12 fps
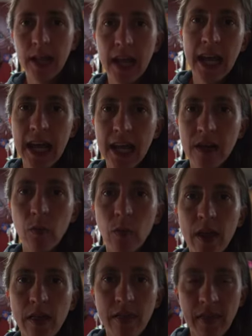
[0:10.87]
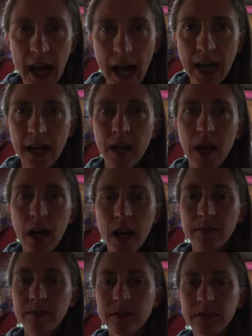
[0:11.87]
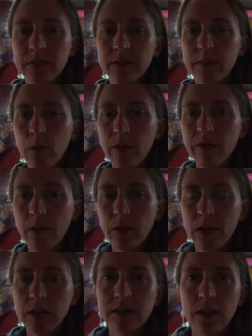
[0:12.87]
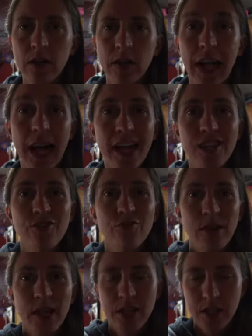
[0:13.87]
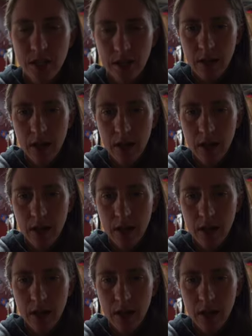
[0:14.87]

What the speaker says: And with that comes the more focus on hydration.